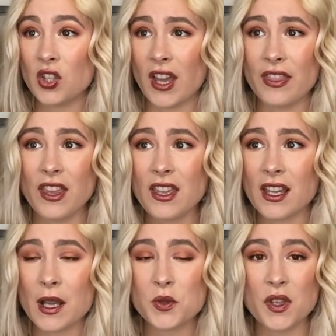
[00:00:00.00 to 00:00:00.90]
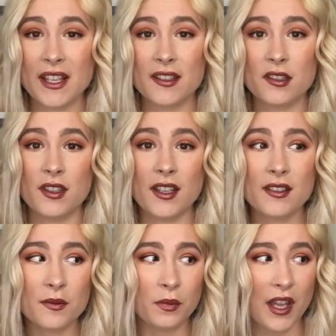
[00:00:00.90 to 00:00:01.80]
I think it comes with like
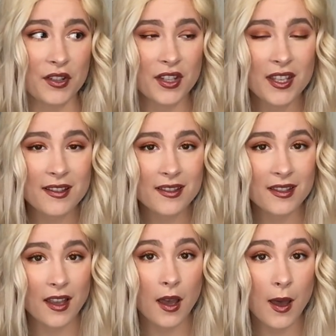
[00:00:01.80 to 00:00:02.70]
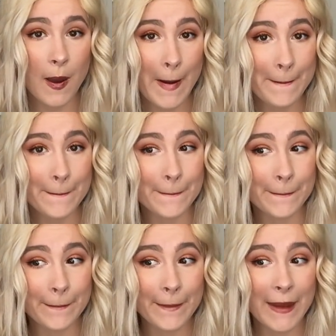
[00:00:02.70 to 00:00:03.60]
six blushes,
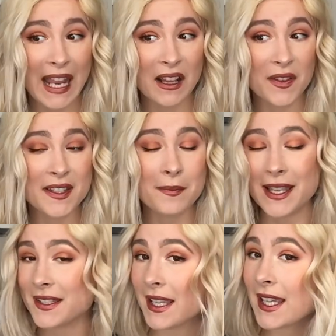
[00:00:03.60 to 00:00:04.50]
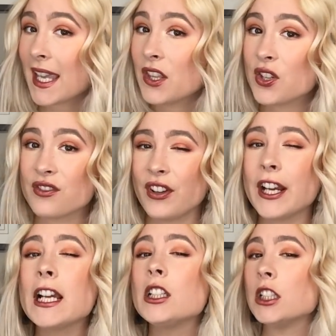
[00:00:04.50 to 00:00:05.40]
um, and it looks amazing. It looks
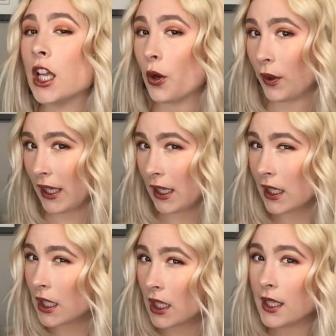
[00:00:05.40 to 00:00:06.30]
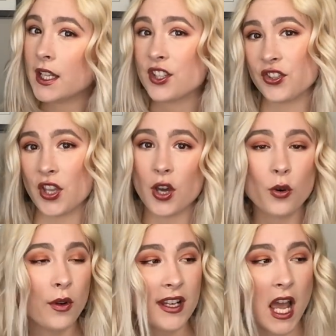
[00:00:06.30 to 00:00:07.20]
very glowy.
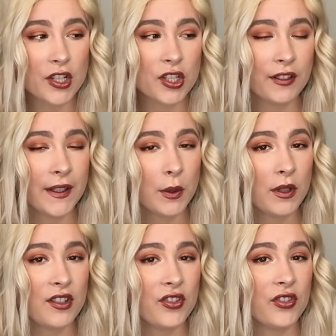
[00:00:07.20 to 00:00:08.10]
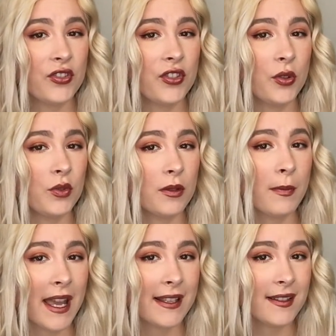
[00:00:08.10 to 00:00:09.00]
So, not sure if it would suit
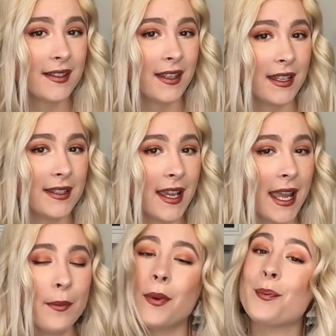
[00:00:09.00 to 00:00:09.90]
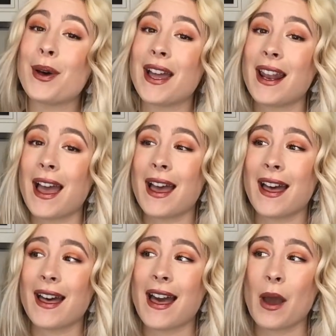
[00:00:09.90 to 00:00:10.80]
my skin type, but
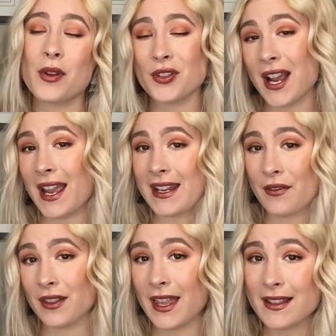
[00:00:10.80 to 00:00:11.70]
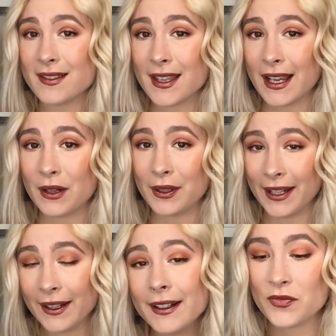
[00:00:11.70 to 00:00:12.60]
I would try it nevertheless. Like, I don't
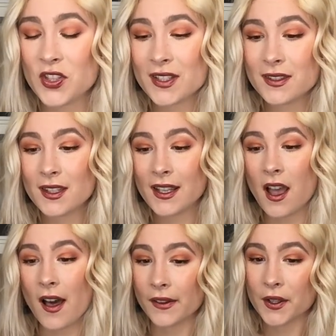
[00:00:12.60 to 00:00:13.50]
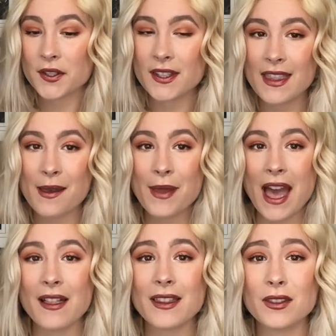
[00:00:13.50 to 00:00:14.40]
care. Just the colors in that
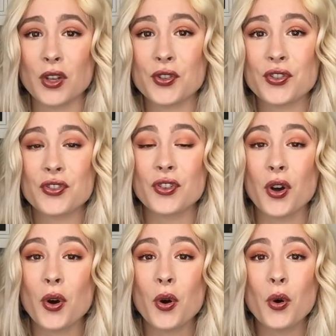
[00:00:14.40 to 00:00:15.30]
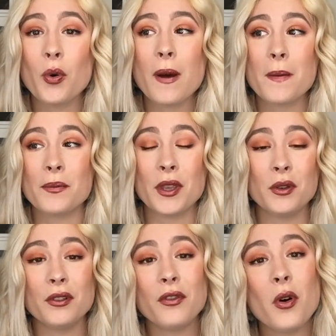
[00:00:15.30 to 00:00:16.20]
palette look so
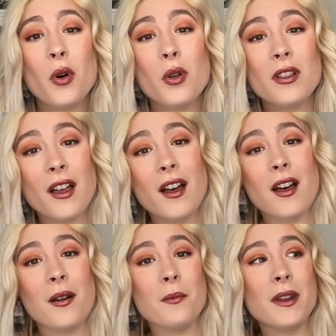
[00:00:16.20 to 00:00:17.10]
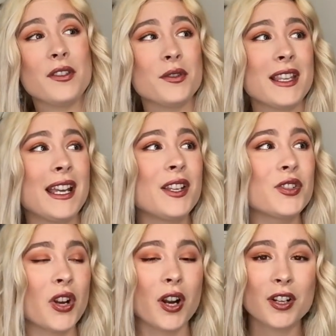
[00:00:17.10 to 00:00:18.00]
beautiful. Um, there's like a
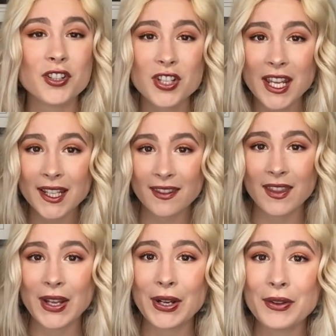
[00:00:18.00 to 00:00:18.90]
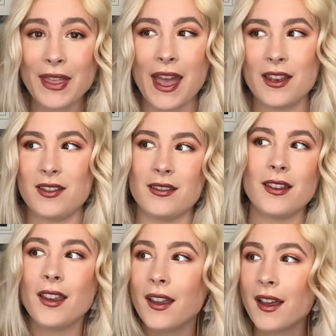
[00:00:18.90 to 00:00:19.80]
dark shade in there that
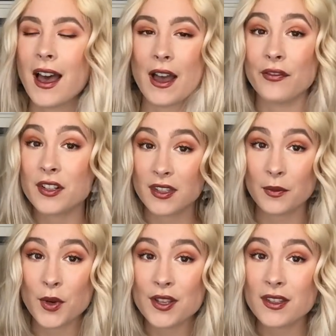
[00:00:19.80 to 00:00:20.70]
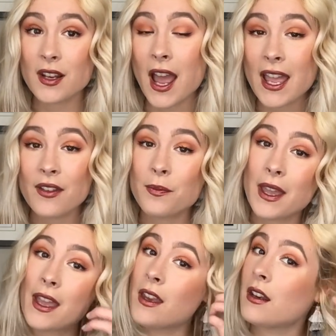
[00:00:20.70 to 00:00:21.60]
for some reason I have
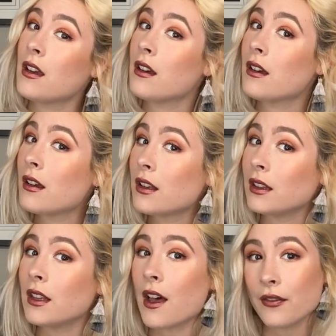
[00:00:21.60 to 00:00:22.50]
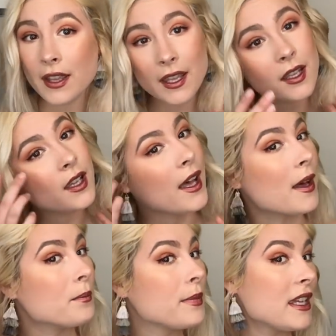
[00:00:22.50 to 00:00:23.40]
been loving
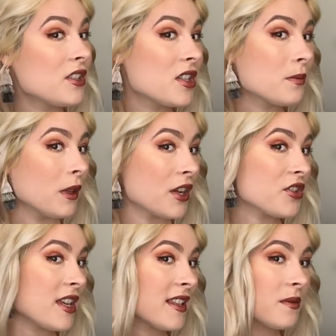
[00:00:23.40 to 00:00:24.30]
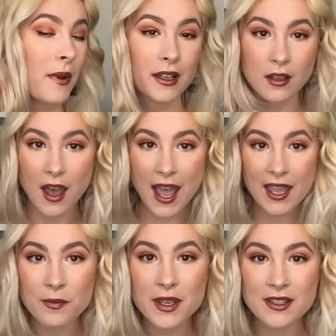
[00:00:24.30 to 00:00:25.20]
um, peachy blushes, but I
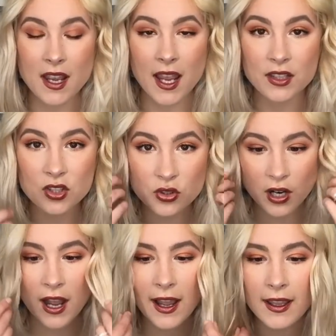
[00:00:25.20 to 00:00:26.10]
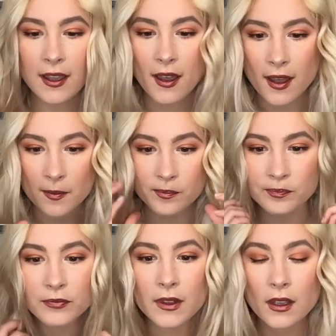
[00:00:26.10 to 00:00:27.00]
been dying to try um,
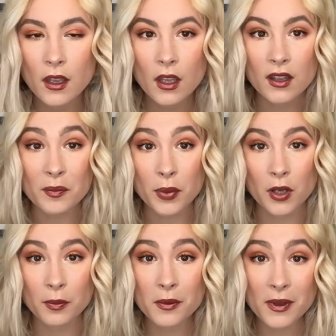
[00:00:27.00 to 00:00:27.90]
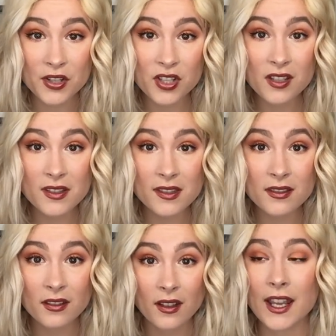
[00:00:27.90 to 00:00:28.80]
like purple
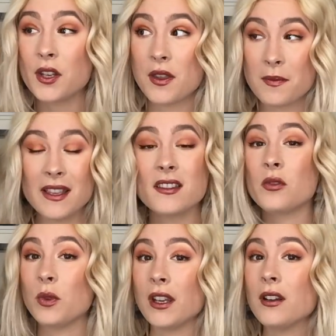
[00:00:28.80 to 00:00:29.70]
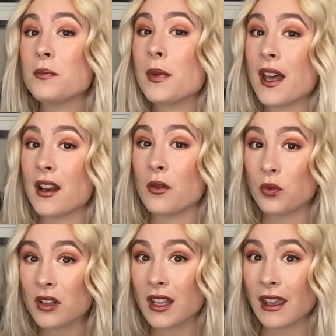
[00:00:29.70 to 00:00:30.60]
blushes. I know that may sound weird, but
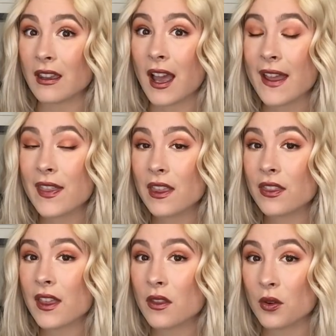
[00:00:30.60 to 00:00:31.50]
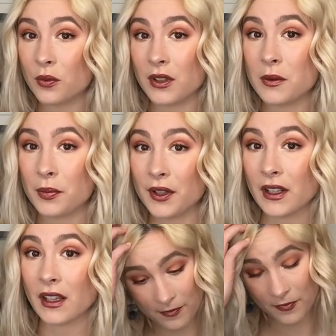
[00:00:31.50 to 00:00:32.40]
really, I think they look really
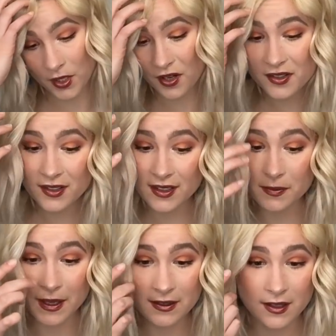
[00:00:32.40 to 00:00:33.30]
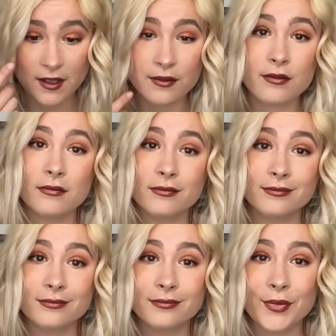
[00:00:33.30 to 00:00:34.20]
pretty. NARS is expensive,
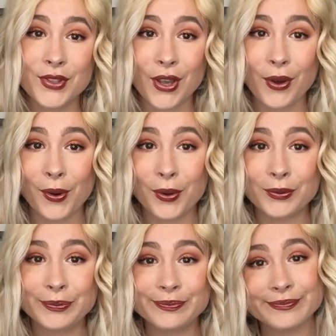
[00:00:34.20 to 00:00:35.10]
so